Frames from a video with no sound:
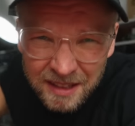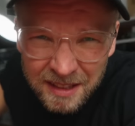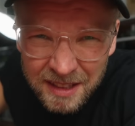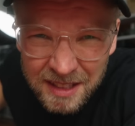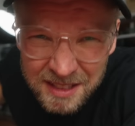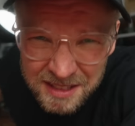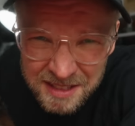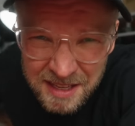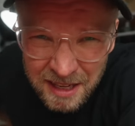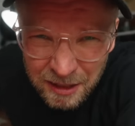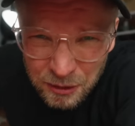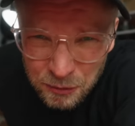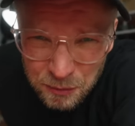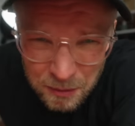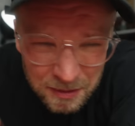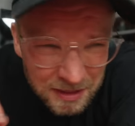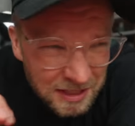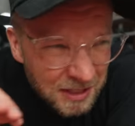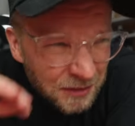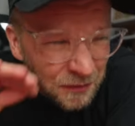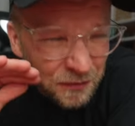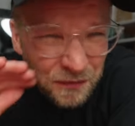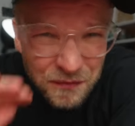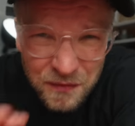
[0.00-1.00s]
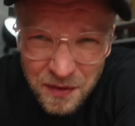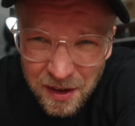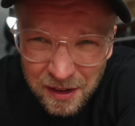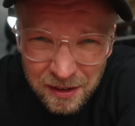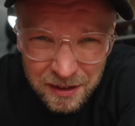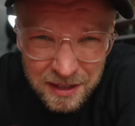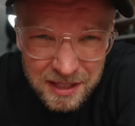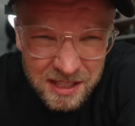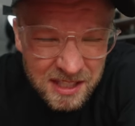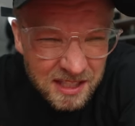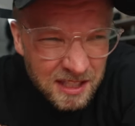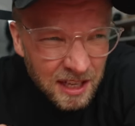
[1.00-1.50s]
This next one is
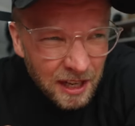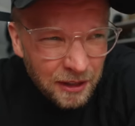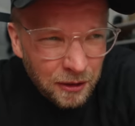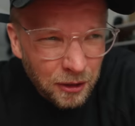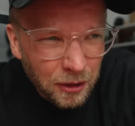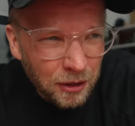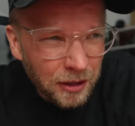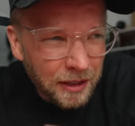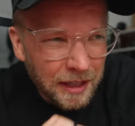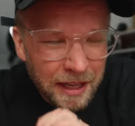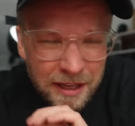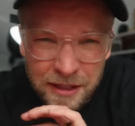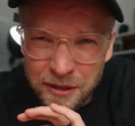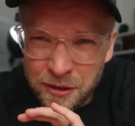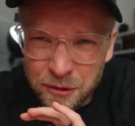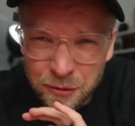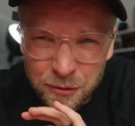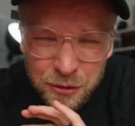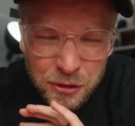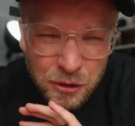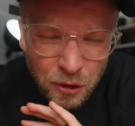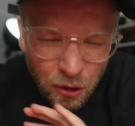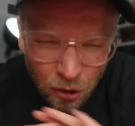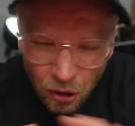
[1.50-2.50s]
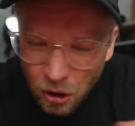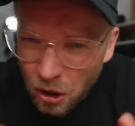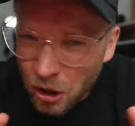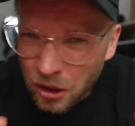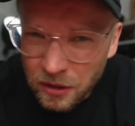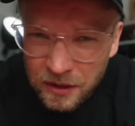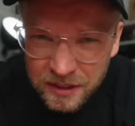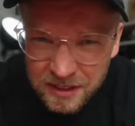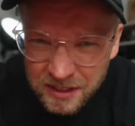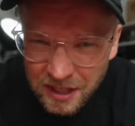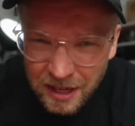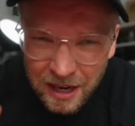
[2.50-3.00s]
very subtle and used
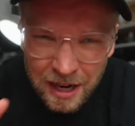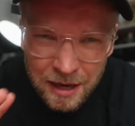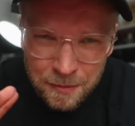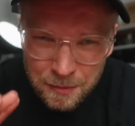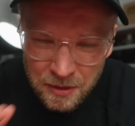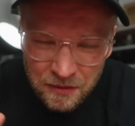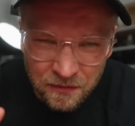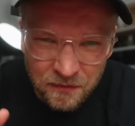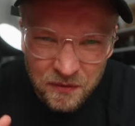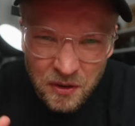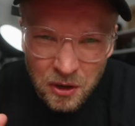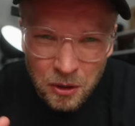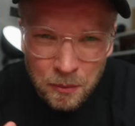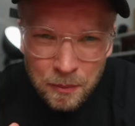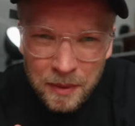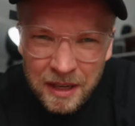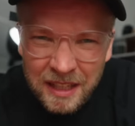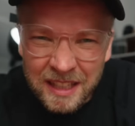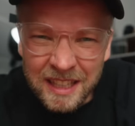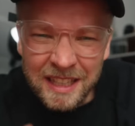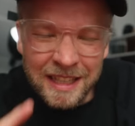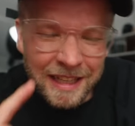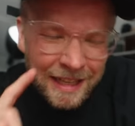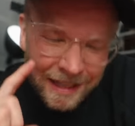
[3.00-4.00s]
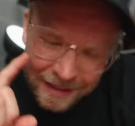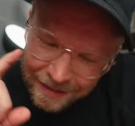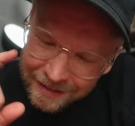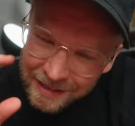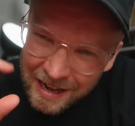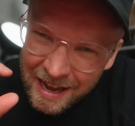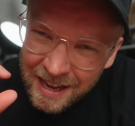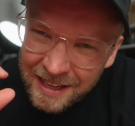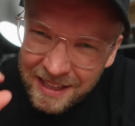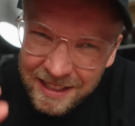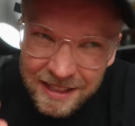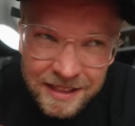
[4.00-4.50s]
all the time in filmmaking, and
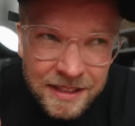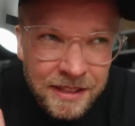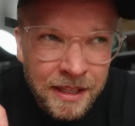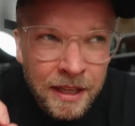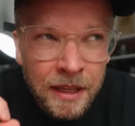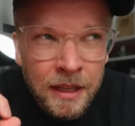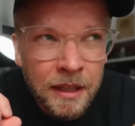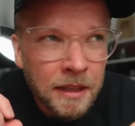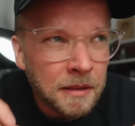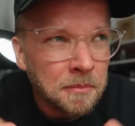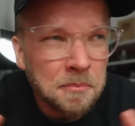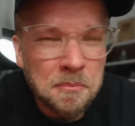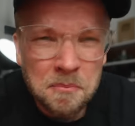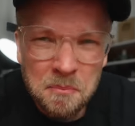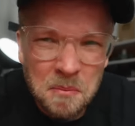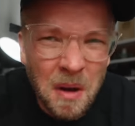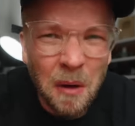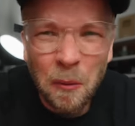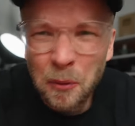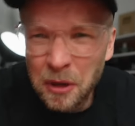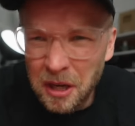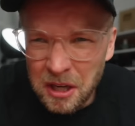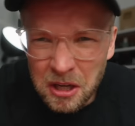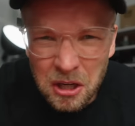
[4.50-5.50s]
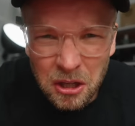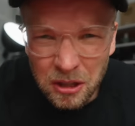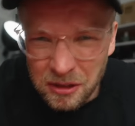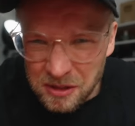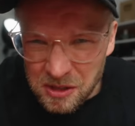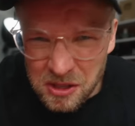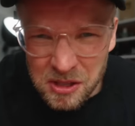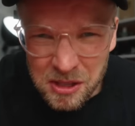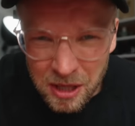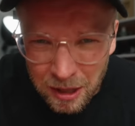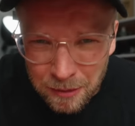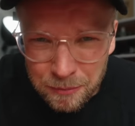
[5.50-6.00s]
that is what I call
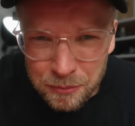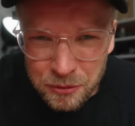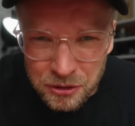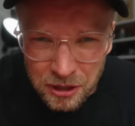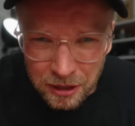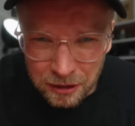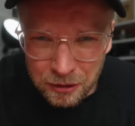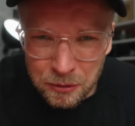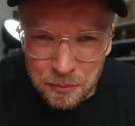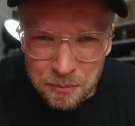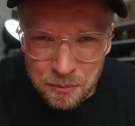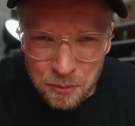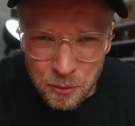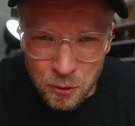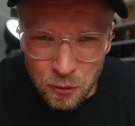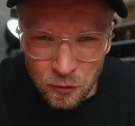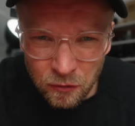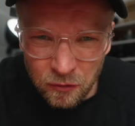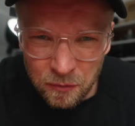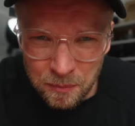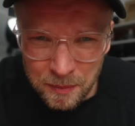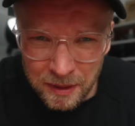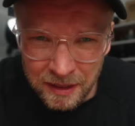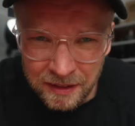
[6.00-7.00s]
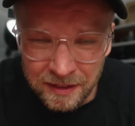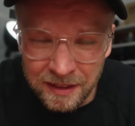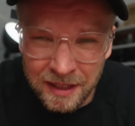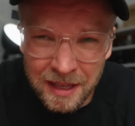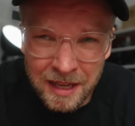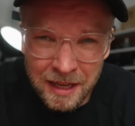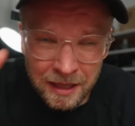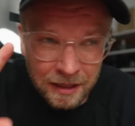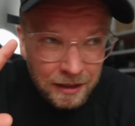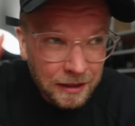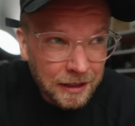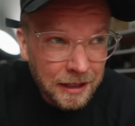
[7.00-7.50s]
subject movement.
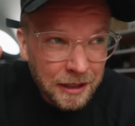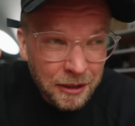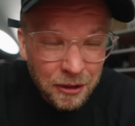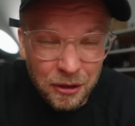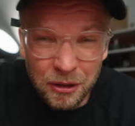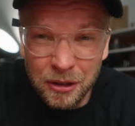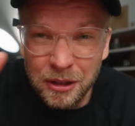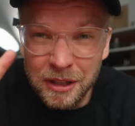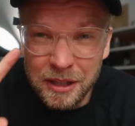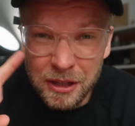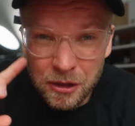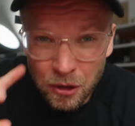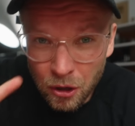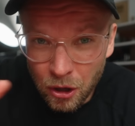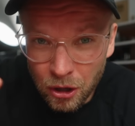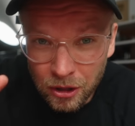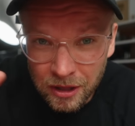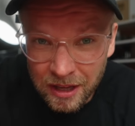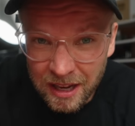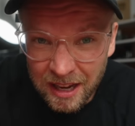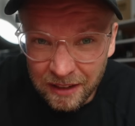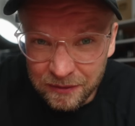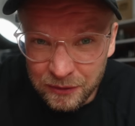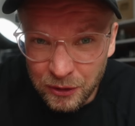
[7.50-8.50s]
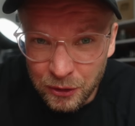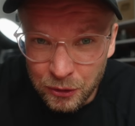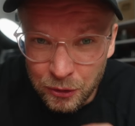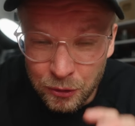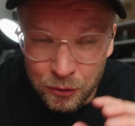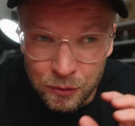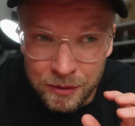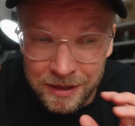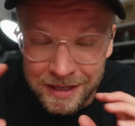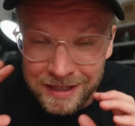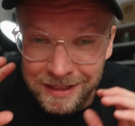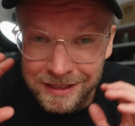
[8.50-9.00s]
Literally, all I have to
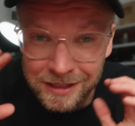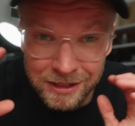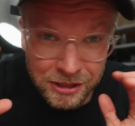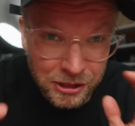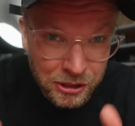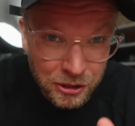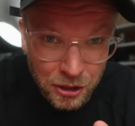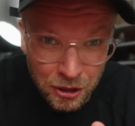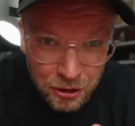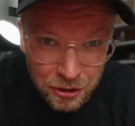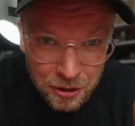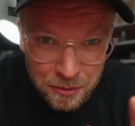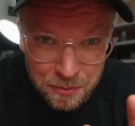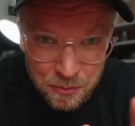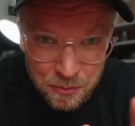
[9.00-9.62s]
do is start a